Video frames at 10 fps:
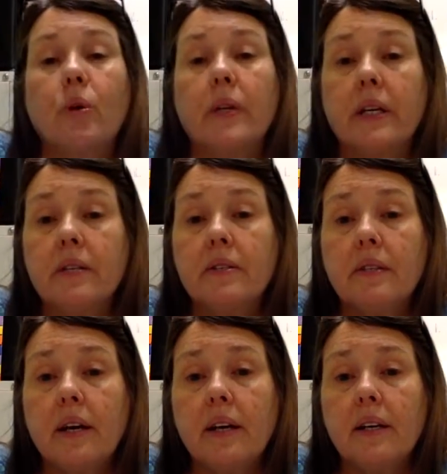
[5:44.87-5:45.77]
on the
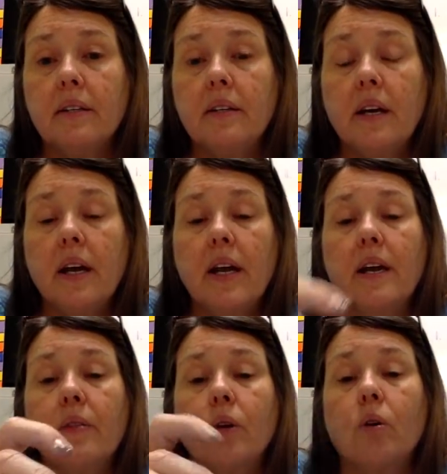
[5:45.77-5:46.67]
inside
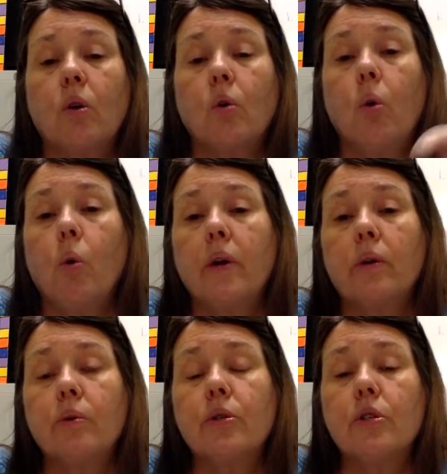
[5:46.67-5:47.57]
and the
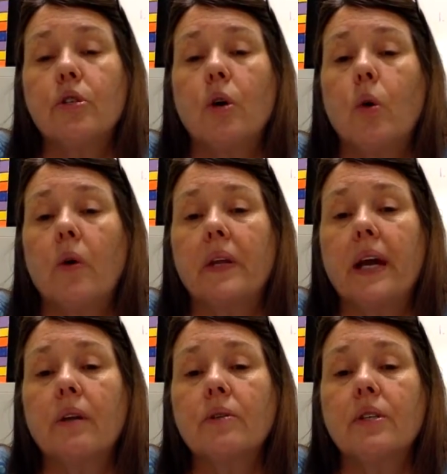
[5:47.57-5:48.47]
coils to show on the
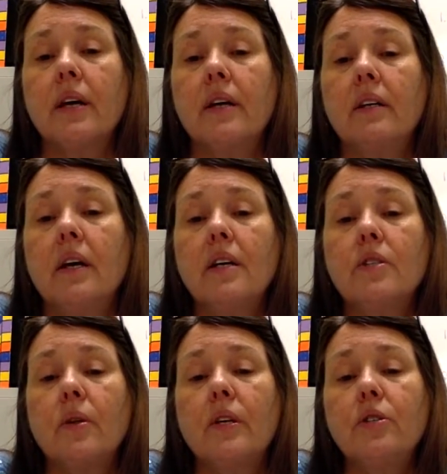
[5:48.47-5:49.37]
outside
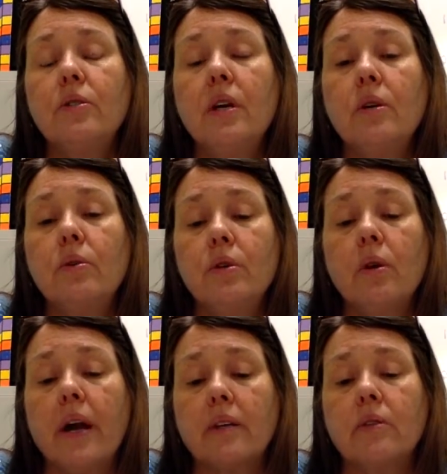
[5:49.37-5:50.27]
so that you know you're
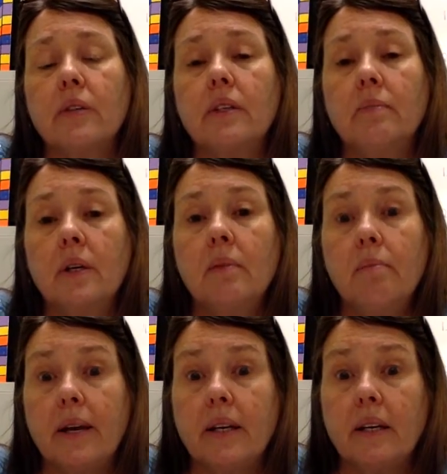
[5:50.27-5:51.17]
actually
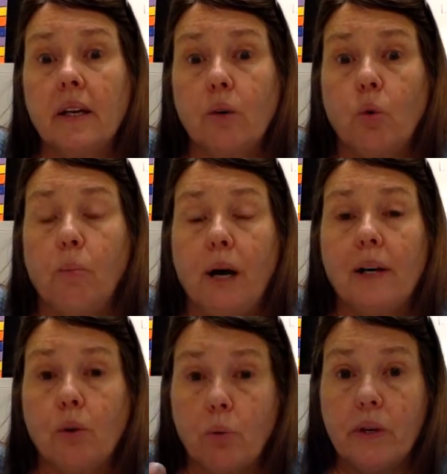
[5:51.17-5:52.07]
making a coil pot,
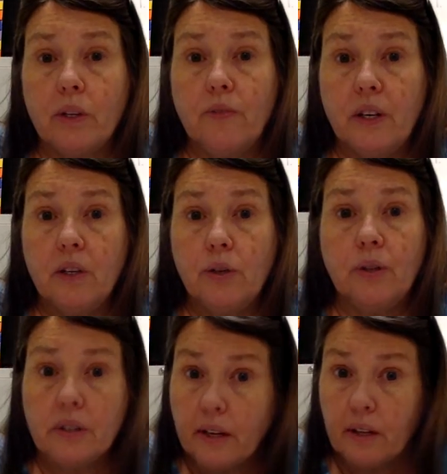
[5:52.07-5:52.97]
or when it's finished you
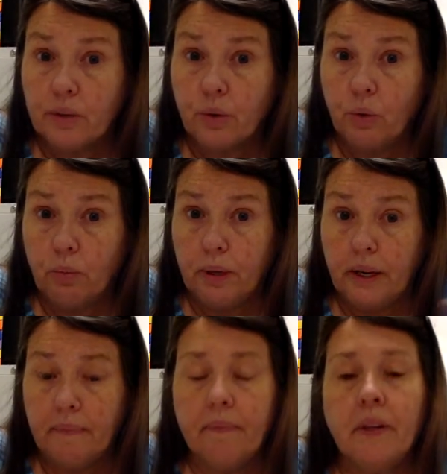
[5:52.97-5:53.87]
can tell it's a coil pot.
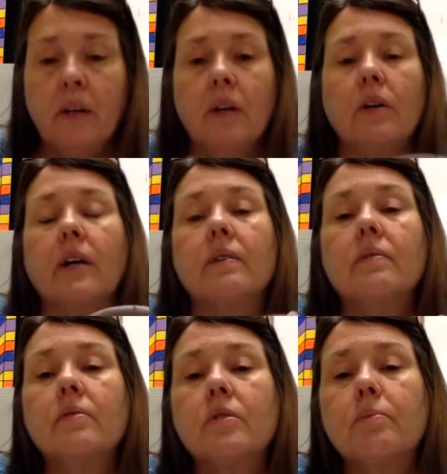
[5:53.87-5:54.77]
Okay,
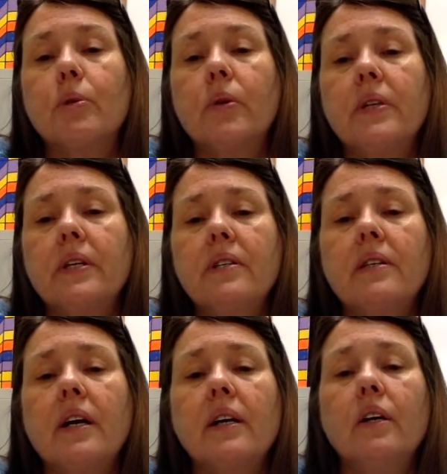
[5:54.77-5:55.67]
smooth on the
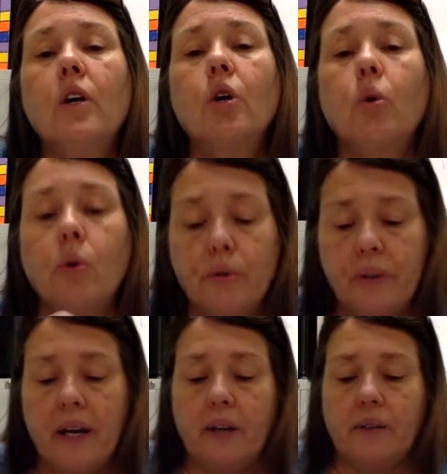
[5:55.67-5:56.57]
inside, coils on
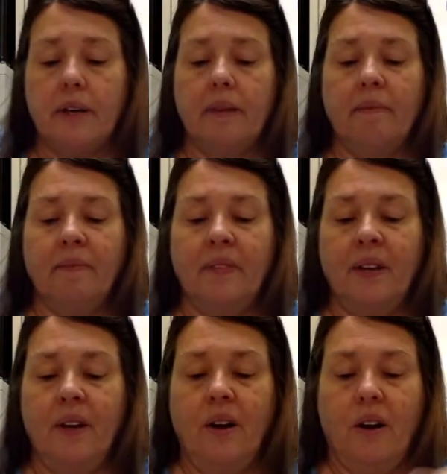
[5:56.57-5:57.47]
the outside.
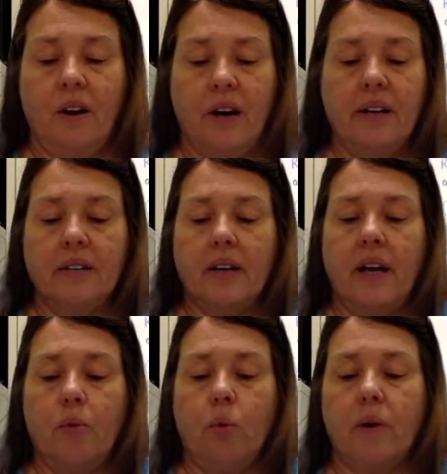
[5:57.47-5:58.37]
All right,
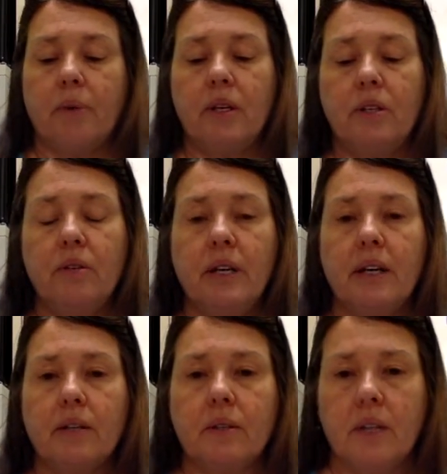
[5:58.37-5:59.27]
what I'm going to do
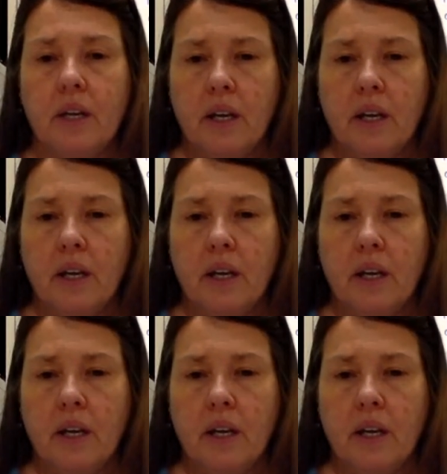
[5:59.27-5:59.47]
next